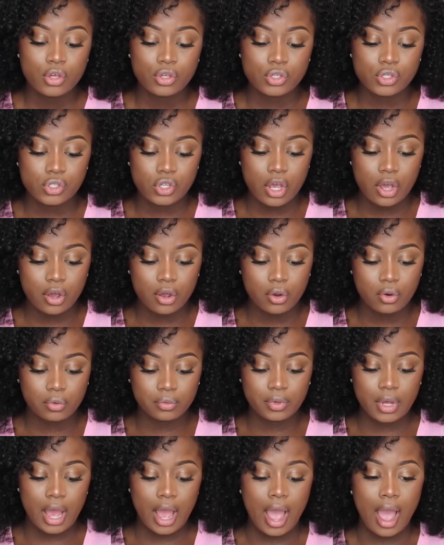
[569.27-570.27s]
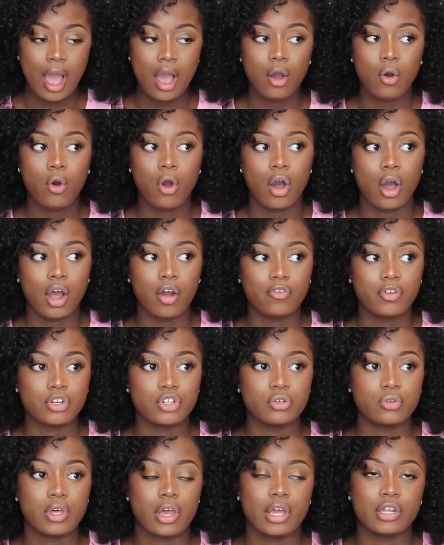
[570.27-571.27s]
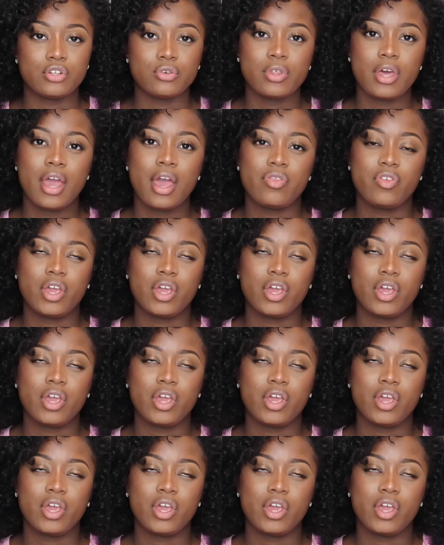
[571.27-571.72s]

So how often do I do that?